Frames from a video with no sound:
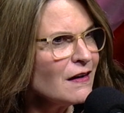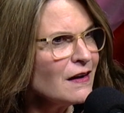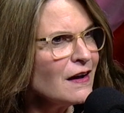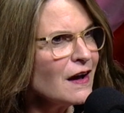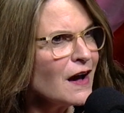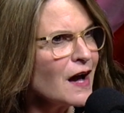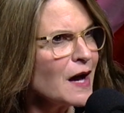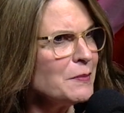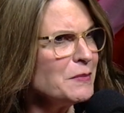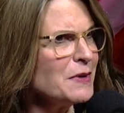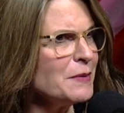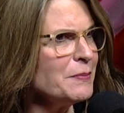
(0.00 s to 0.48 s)

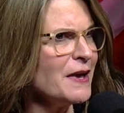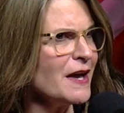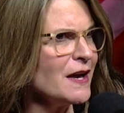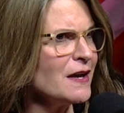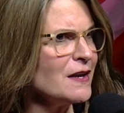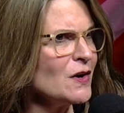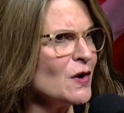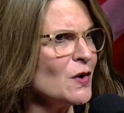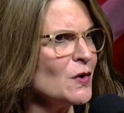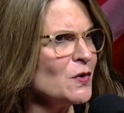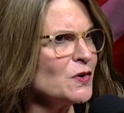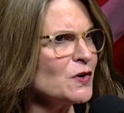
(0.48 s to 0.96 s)
I'm a pet
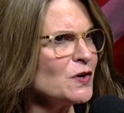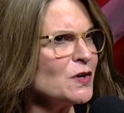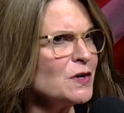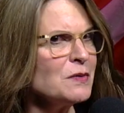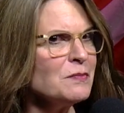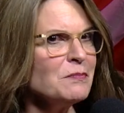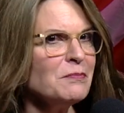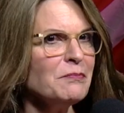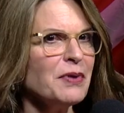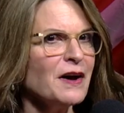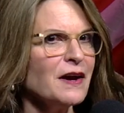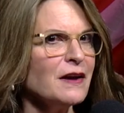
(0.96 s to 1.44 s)
owner,
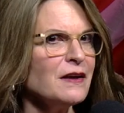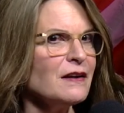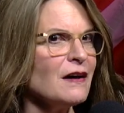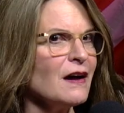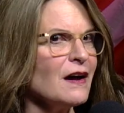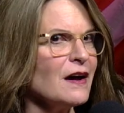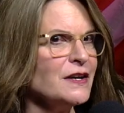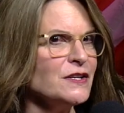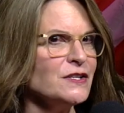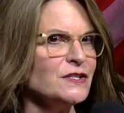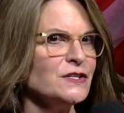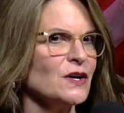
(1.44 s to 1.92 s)
but
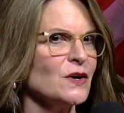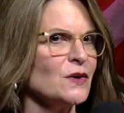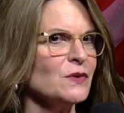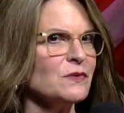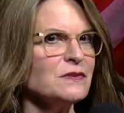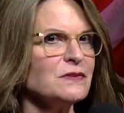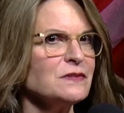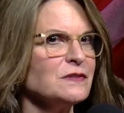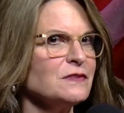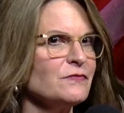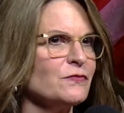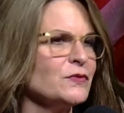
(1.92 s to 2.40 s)
I
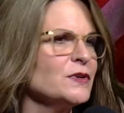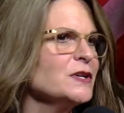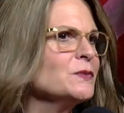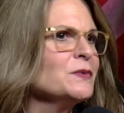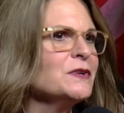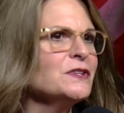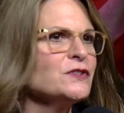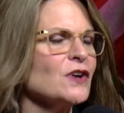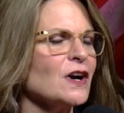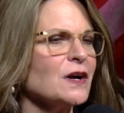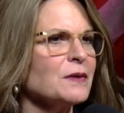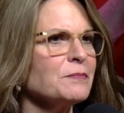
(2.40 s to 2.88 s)
don't
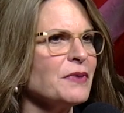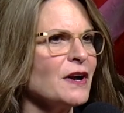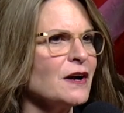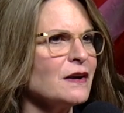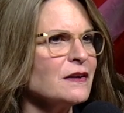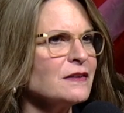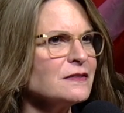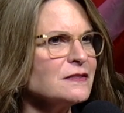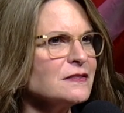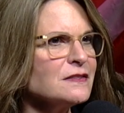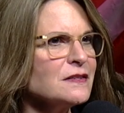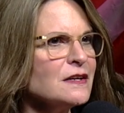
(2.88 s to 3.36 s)
frequent dog
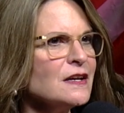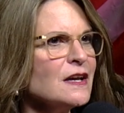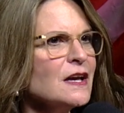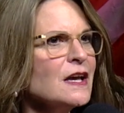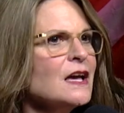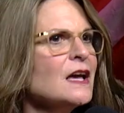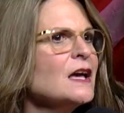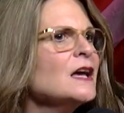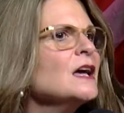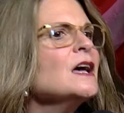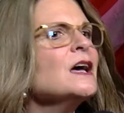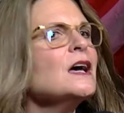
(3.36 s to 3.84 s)
parks.
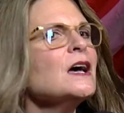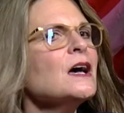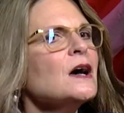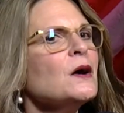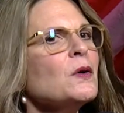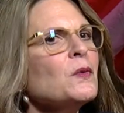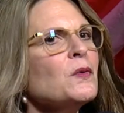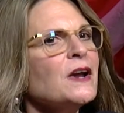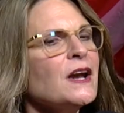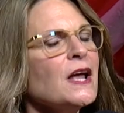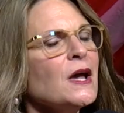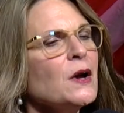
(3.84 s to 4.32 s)

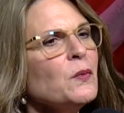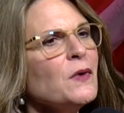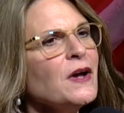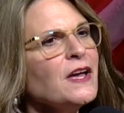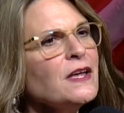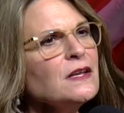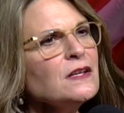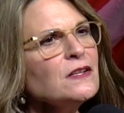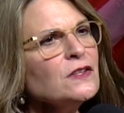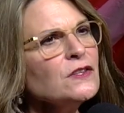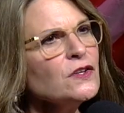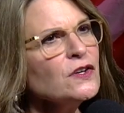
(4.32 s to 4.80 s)
When I
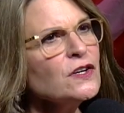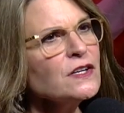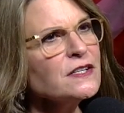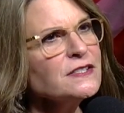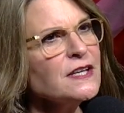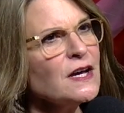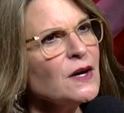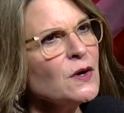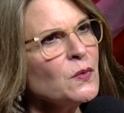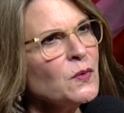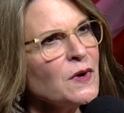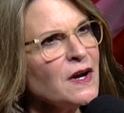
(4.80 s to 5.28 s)
went and looked
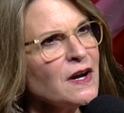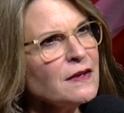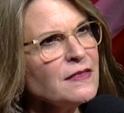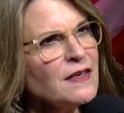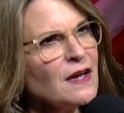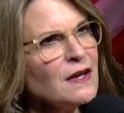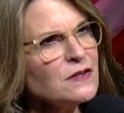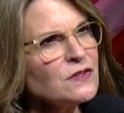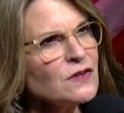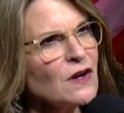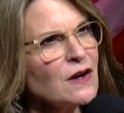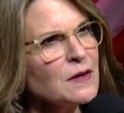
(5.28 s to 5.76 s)
at where
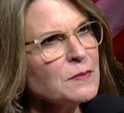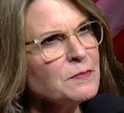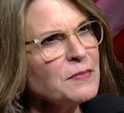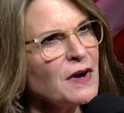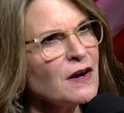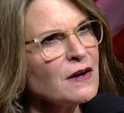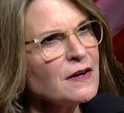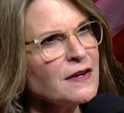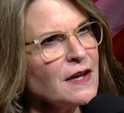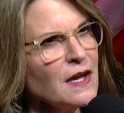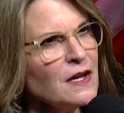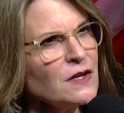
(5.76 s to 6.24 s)
that dog
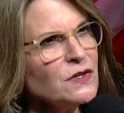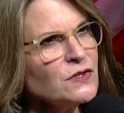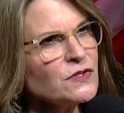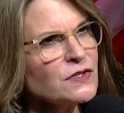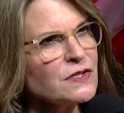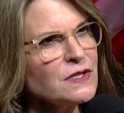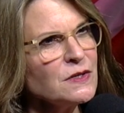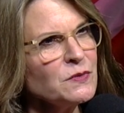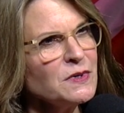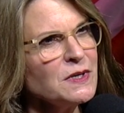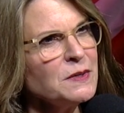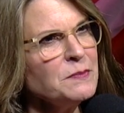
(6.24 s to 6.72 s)
park
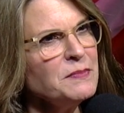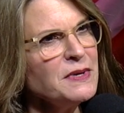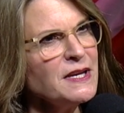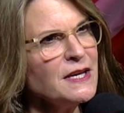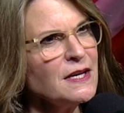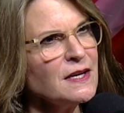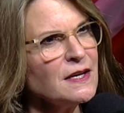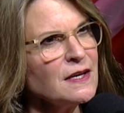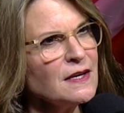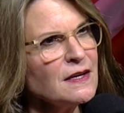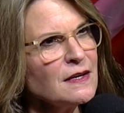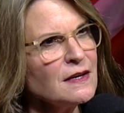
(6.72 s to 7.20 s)
entry would
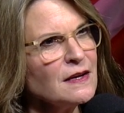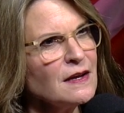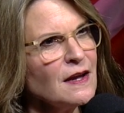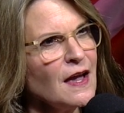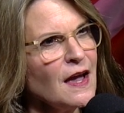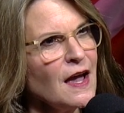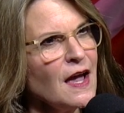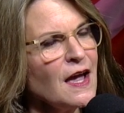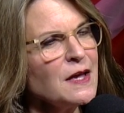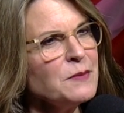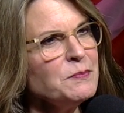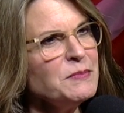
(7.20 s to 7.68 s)
be,
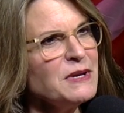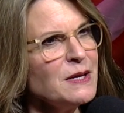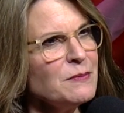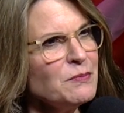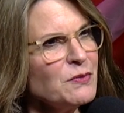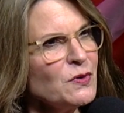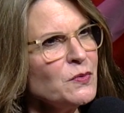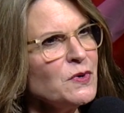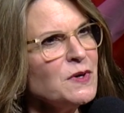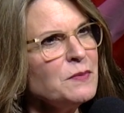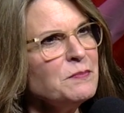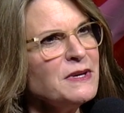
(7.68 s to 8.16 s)
and
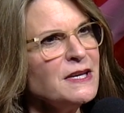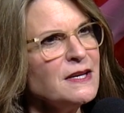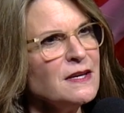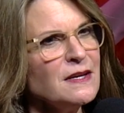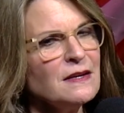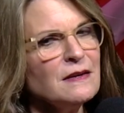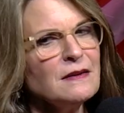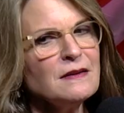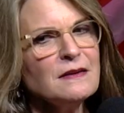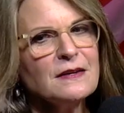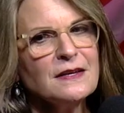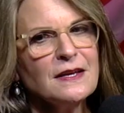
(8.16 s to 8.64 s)
people would
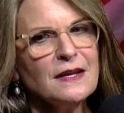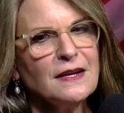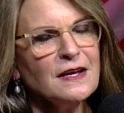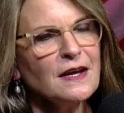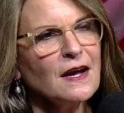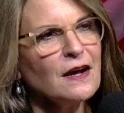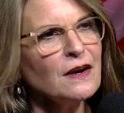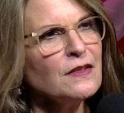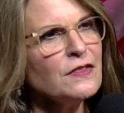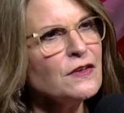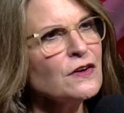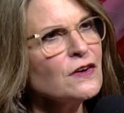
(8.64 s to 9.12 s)
be getting
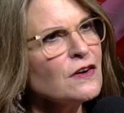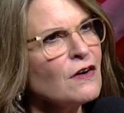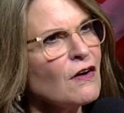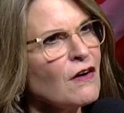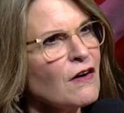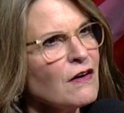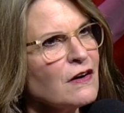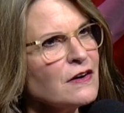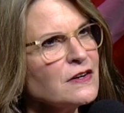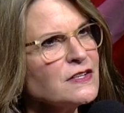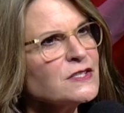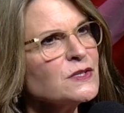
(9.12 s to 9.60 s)
out of their
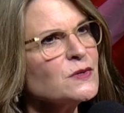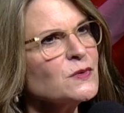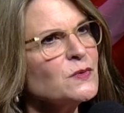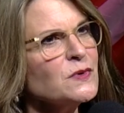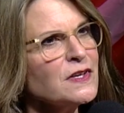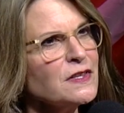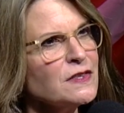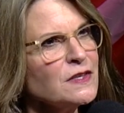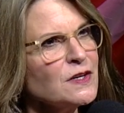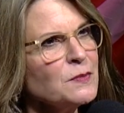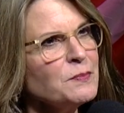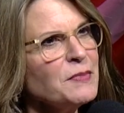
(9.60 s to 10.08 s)
cars
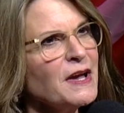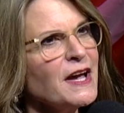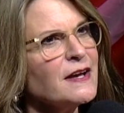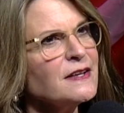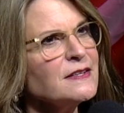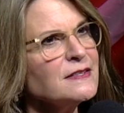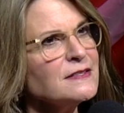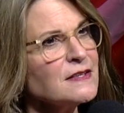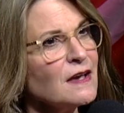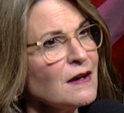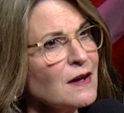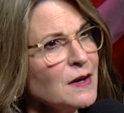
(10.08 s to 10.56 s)
with their
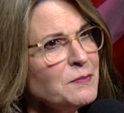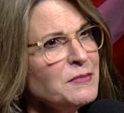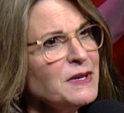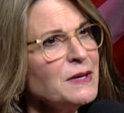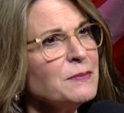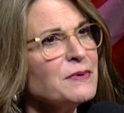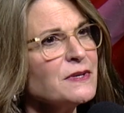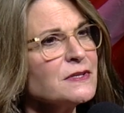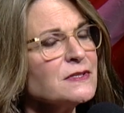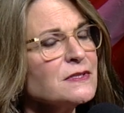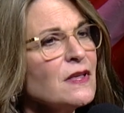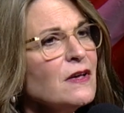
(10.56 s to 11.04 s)
pets on
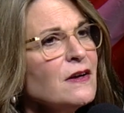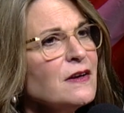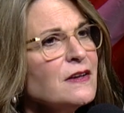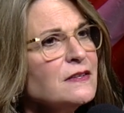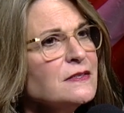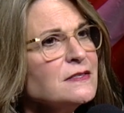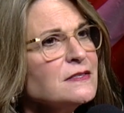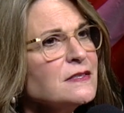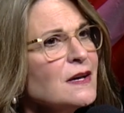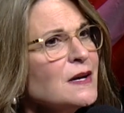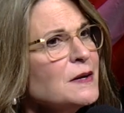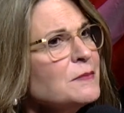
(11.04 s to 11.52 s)
people's
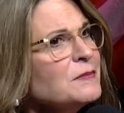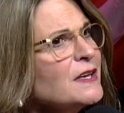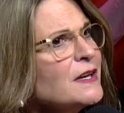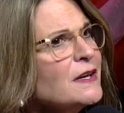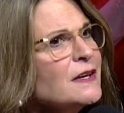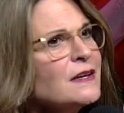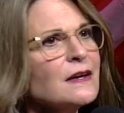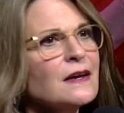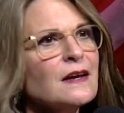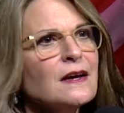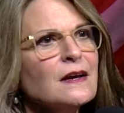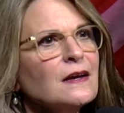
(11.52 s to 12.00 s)
lawns, I'm
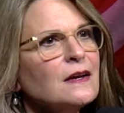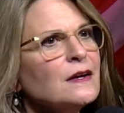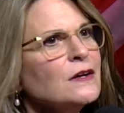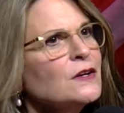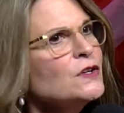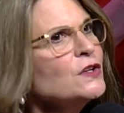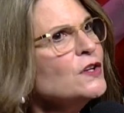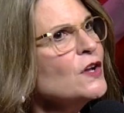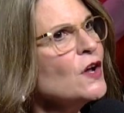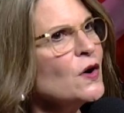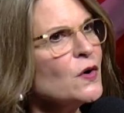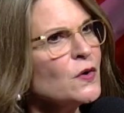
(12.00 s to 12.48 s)
like,
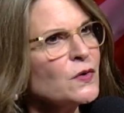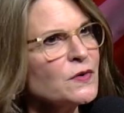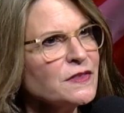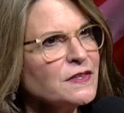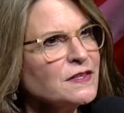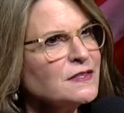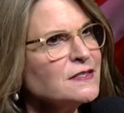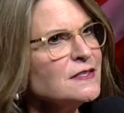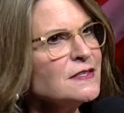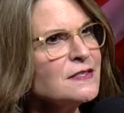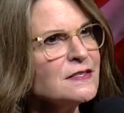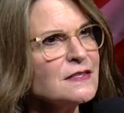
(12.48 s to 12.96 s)
no,
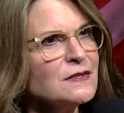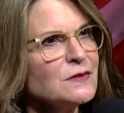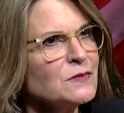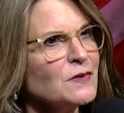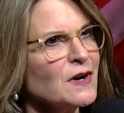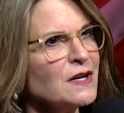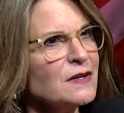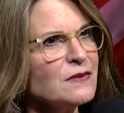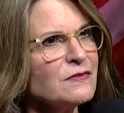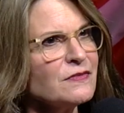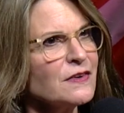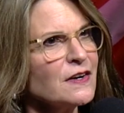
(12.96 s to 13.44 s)
this isn't
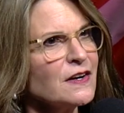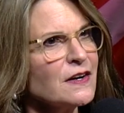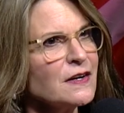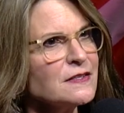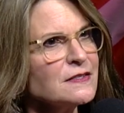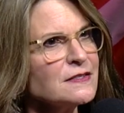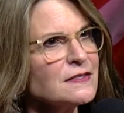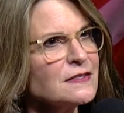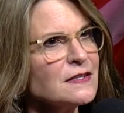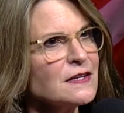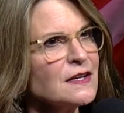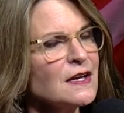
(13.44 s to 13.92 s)
right for
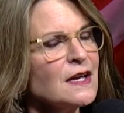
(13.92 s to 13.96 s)
us.